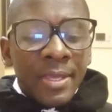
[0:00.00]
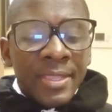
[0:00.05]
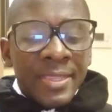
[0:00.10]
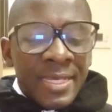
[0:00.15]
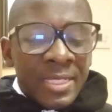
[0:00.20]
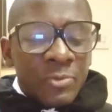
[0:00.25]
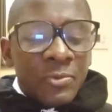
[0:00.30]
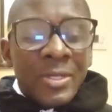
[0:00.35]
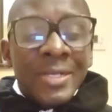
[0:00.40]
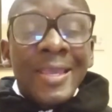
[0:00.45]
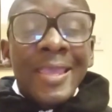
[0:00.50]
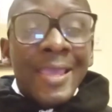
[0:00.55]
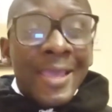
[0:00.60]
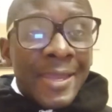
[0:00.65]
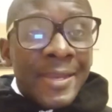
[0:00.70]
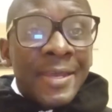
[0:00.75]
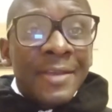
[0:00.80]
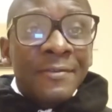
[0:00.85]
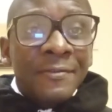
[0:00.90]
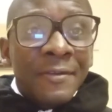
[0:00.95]
That's what I
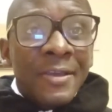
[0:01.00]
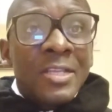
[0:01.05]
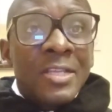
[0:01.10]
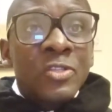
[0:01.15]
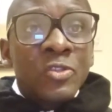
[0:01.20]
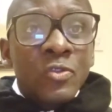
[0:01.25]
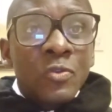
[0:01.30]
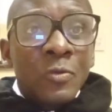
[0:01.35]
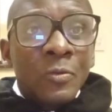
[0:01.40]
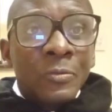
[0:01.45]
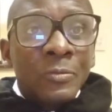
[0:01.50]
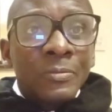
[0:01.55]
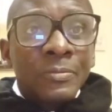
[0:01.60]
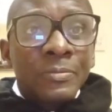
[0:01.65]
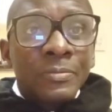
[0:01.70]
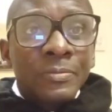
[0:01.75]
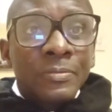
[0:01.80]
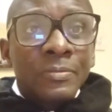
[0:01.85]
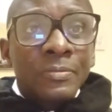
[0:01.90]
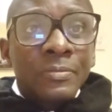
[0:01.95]
can advise you.
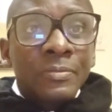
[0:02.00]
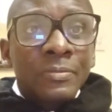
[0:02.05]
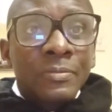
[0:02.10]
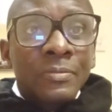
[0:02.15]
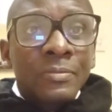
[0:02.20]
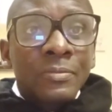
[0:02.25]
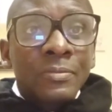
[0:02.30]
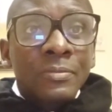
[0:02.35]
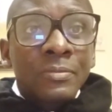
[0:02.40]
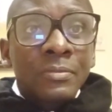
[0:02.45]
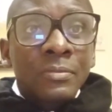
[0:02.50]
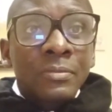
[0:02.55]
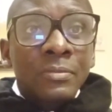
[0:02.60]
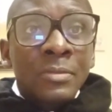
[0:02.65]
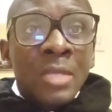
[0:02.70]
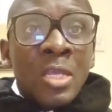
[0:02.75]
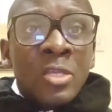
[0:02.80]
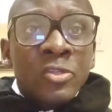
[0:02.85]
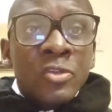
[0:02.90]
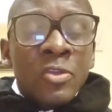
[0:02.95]

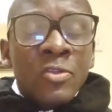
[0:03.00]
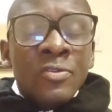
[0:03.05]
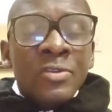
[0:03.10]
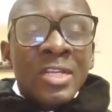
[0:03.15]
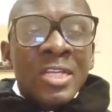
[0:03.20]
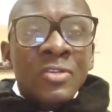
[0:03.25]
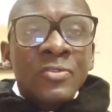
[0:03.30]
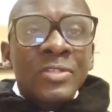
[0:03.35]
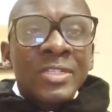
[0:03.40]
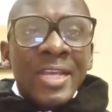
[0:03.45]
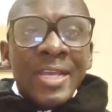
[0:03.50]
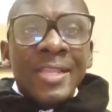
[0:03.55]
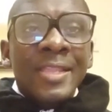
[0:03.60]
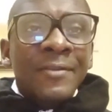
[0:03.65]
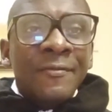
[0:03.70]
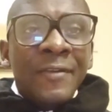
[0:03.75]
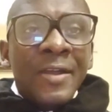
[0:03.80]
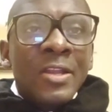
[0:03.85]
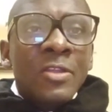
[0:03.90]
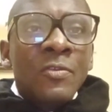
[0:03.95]
So you need to take
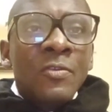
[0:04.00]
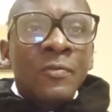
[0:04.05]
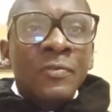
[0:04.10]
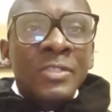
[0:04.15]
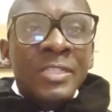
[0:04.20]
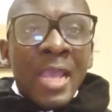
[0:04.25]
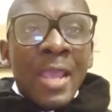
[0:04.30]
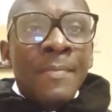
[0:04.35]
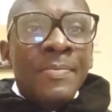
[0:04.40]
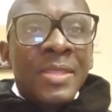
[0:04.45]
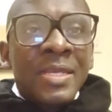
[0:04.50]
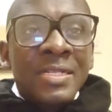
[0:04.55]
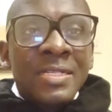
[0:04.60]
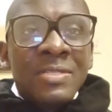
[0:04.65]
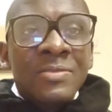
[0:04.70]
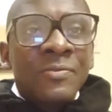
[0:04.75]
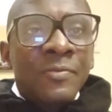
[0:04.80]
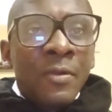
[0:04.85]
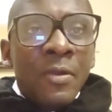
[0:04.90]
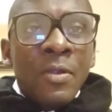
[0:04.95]
the value of time that
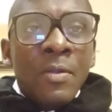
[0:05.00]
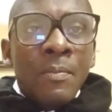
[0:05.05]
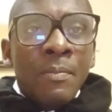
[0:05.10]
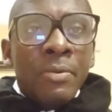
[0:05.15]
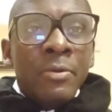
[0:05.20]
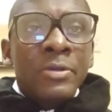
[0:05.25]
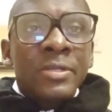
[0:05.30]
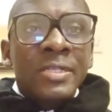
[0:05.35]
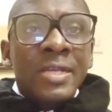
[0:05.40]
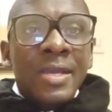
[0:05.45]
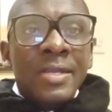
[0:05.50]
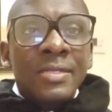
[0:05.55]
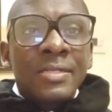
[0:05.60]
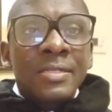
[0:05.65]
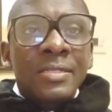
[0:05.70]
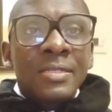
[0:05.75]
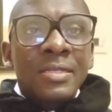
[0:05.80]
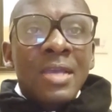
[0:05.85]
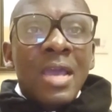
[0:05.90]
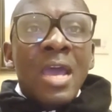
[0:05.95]
is very important
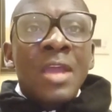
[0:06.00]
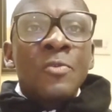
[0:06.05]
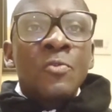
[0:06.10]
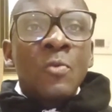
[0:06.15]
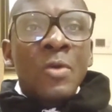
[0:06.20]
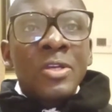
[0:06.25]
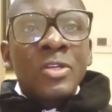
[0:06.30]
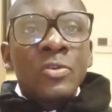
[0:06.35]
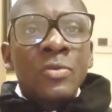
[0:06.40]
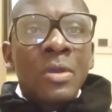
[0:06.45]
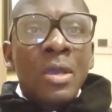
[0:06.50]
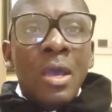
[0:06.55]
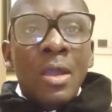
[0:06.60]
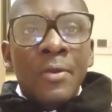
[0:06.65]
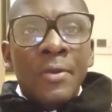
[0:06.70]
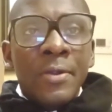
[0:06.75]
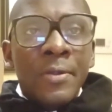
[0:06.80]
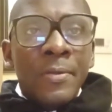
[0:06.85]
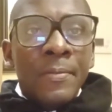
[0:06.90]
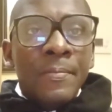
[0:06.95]
and what you
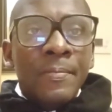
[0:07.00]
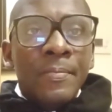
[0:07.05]
carry.